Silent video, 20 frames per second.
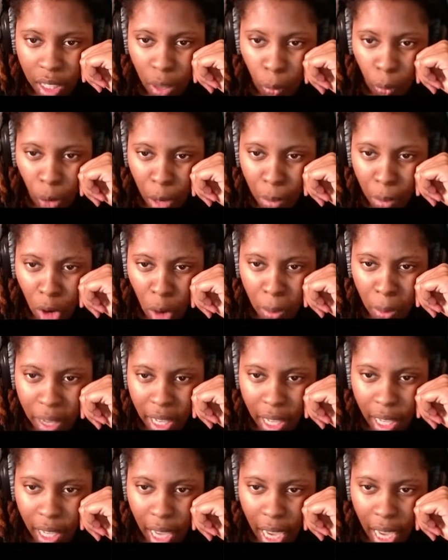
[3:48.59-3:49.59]
One
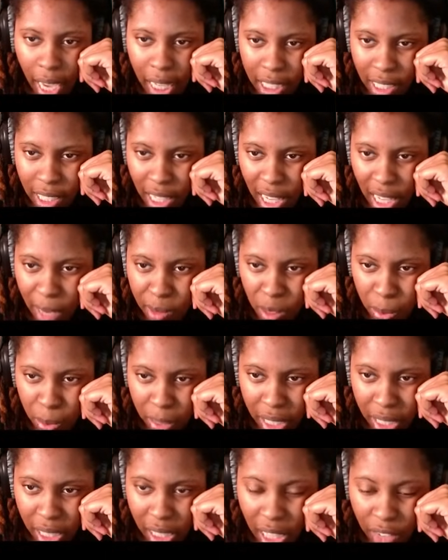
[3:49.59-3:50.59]
moment at a time,
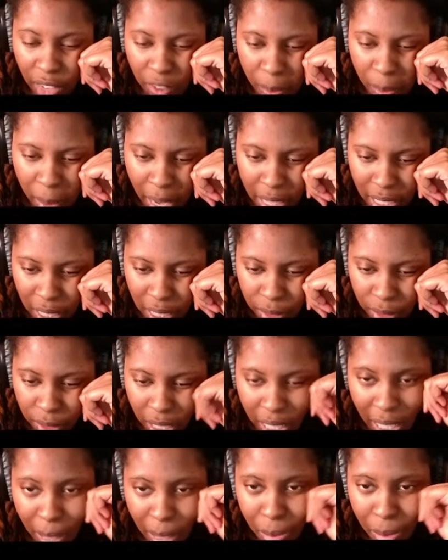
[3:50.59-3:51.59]
spreading love and positive
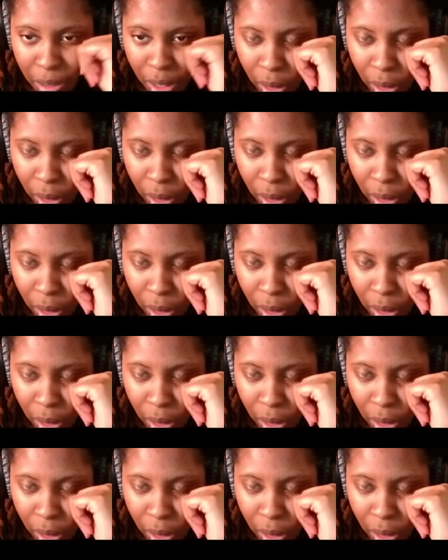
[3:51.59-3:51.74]
vibes.